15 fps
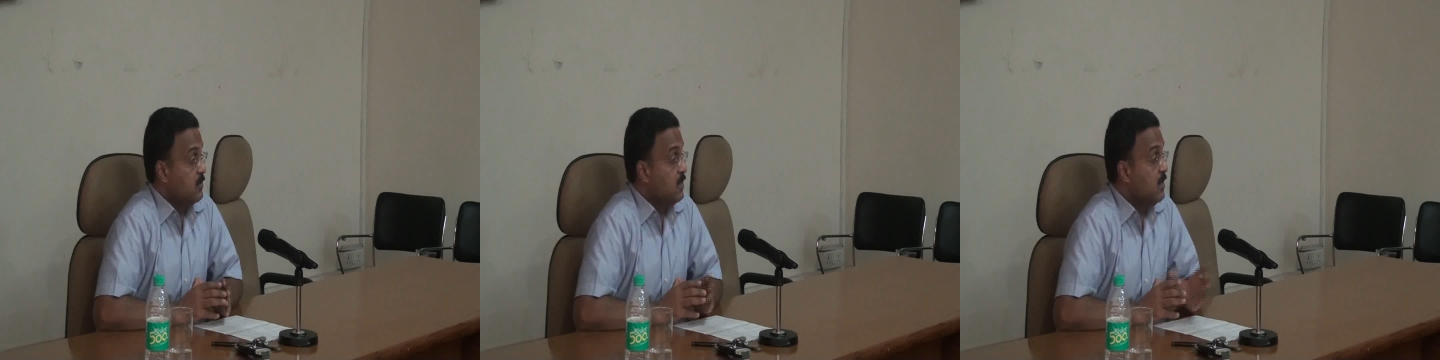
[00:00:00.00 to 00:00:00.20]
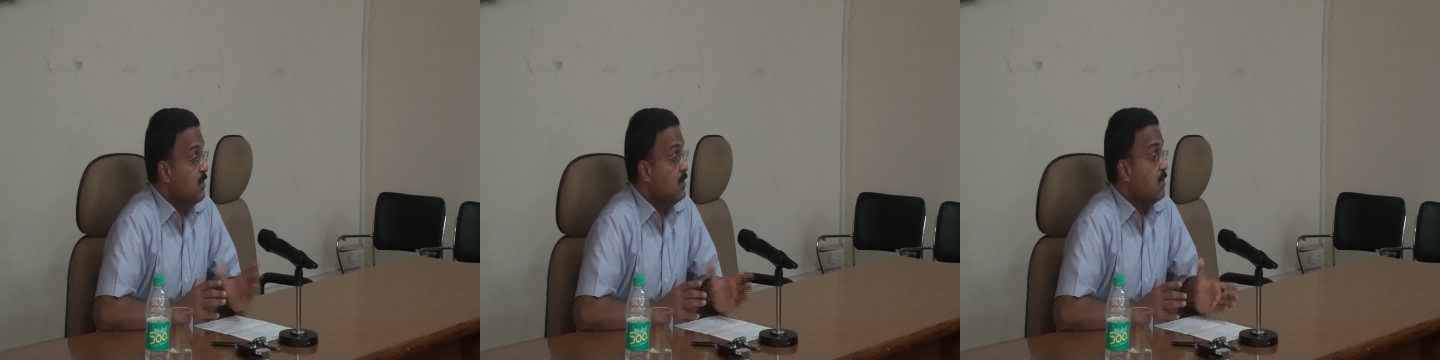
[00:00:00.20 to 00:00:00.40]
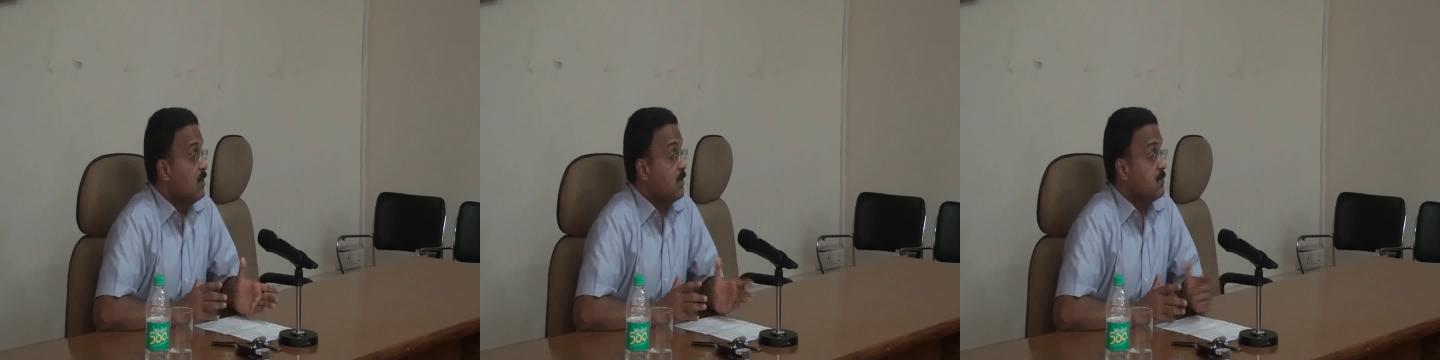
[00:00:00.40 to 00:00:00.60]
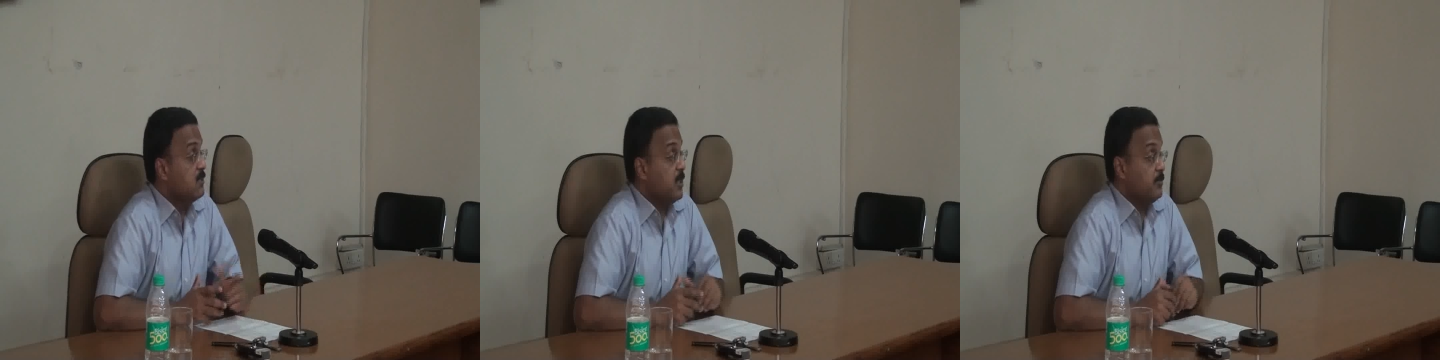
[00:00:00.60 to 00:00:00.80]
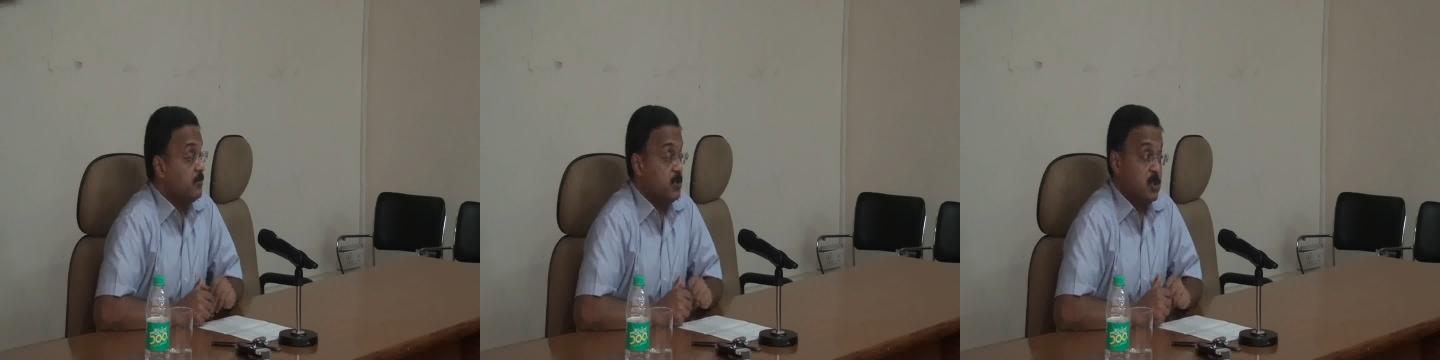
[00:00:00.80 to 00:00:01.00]
either a
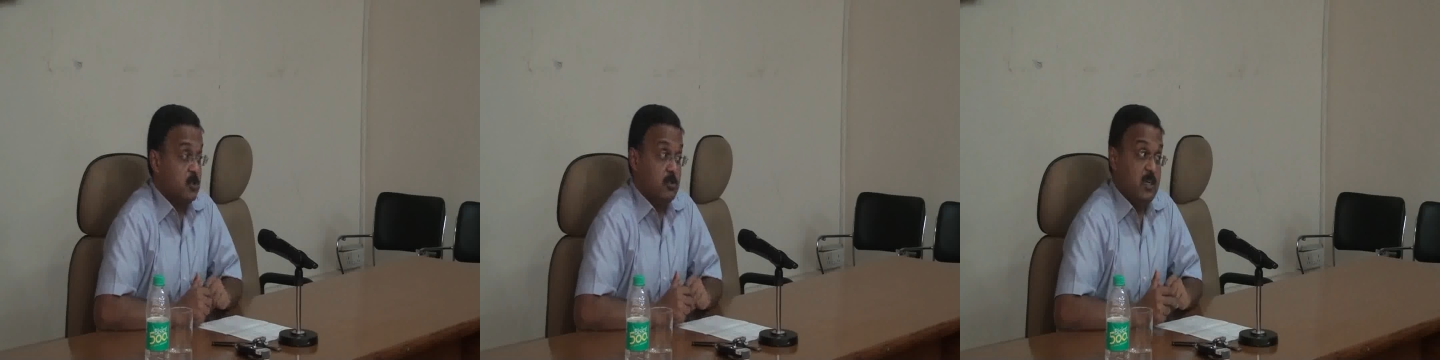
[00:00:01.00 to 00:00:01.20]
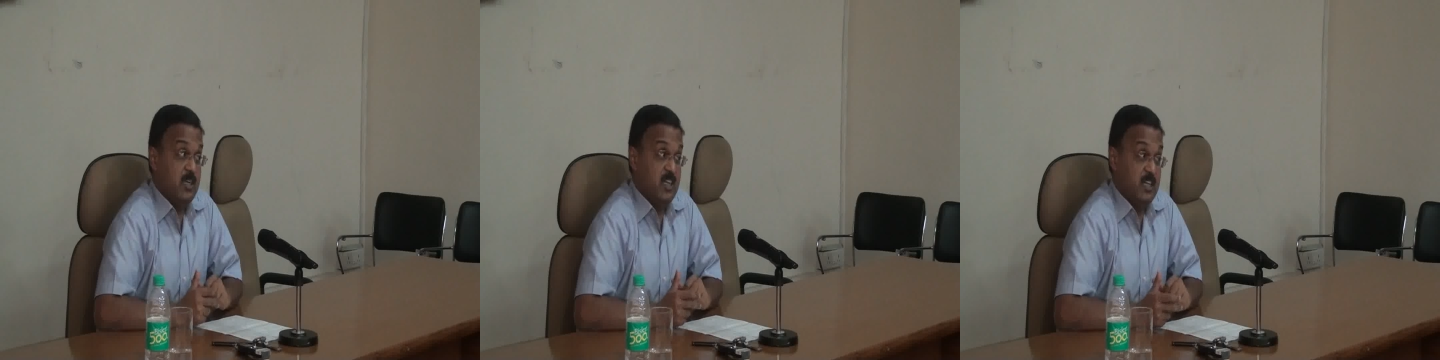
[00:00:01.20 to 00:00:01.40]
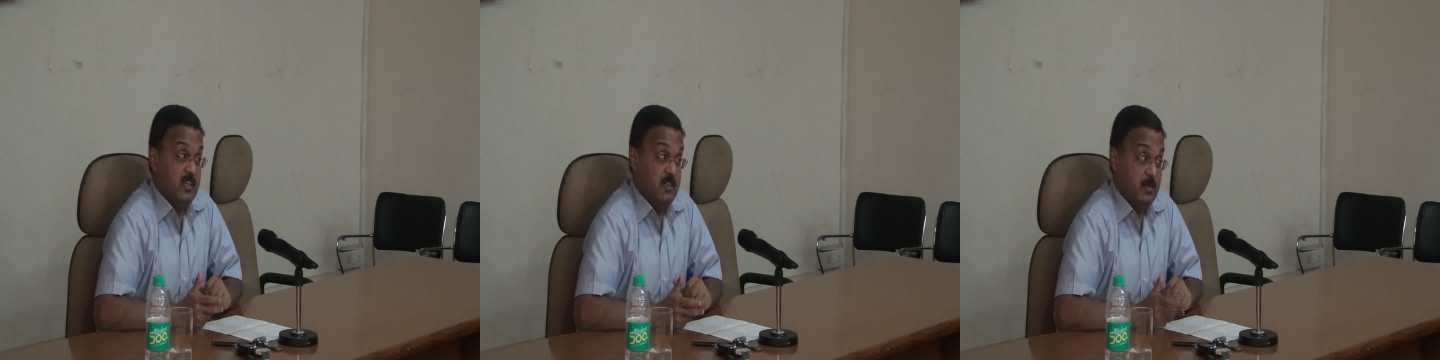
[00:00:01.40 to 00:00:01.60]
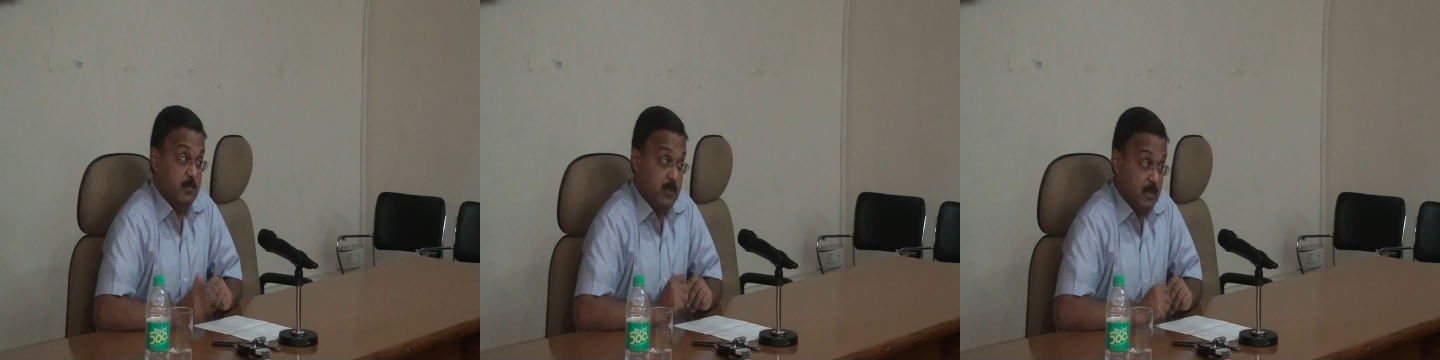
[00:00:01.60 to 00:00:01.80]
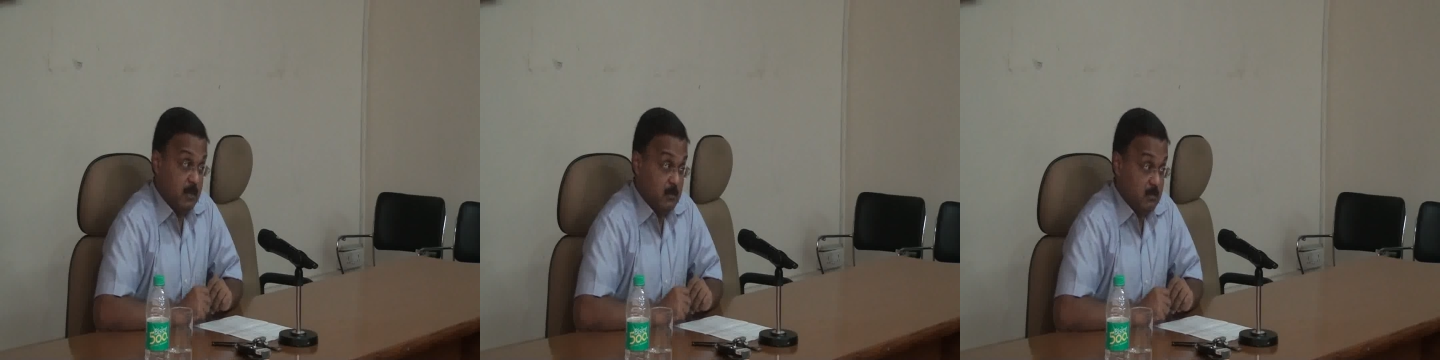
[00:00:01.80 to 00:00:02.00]
subsequent
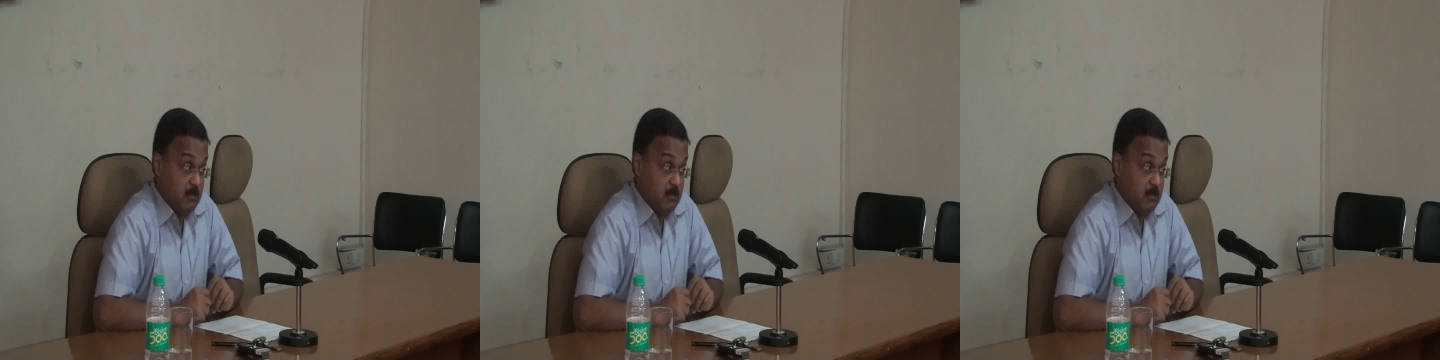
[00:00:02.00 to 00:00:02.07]
agreement